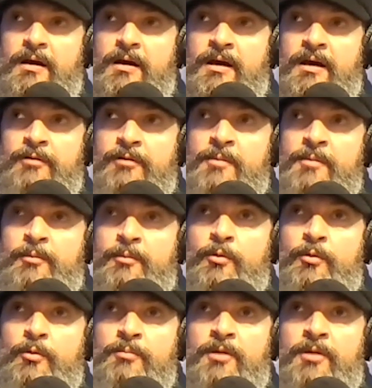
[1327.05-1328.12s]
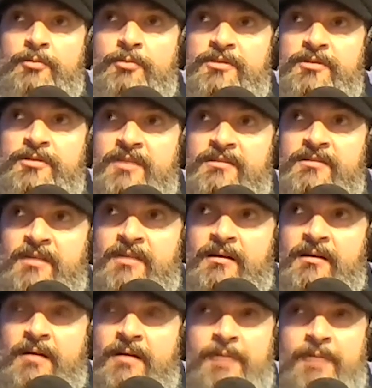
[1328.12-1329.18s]
I don't remember what month we set sail.
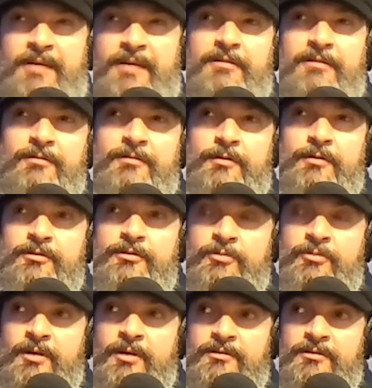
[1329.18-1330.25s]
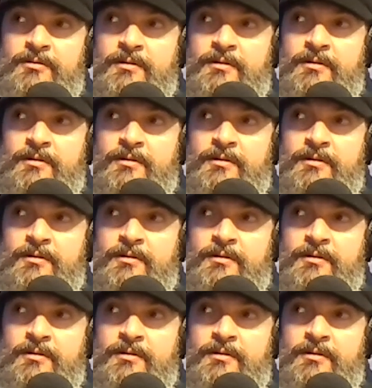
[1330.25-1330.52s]
I was out there for over two months,